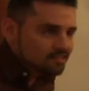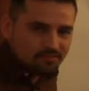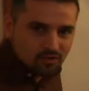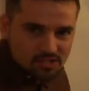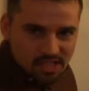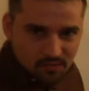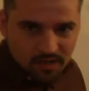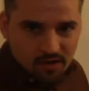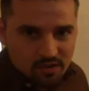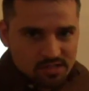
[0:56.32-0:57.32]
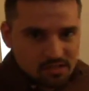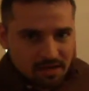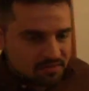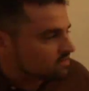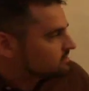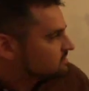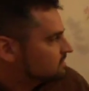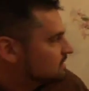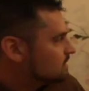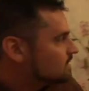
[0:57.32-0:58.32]
First thing we notice about this
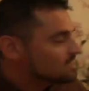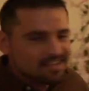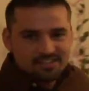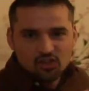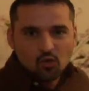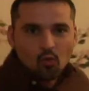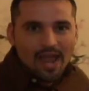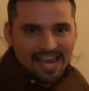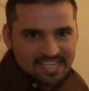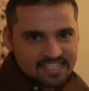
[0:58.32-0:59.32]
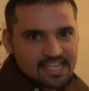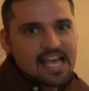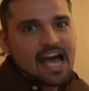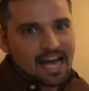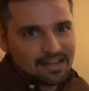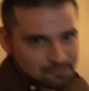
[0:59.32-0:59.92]
scene is the weight of